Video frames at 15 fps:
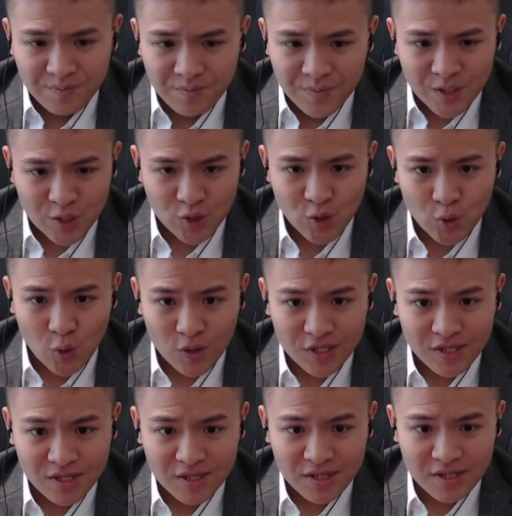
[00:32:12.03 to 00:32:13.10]

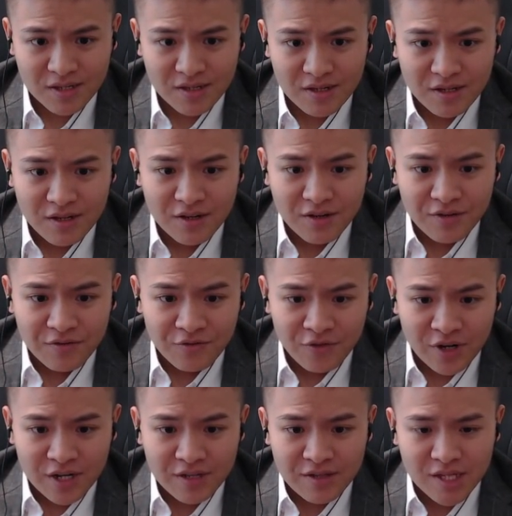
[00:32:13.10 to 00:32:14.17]
sources,
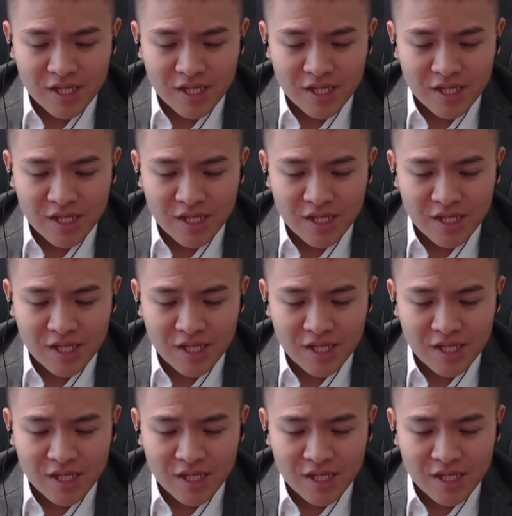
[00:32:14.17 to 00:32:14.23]
right?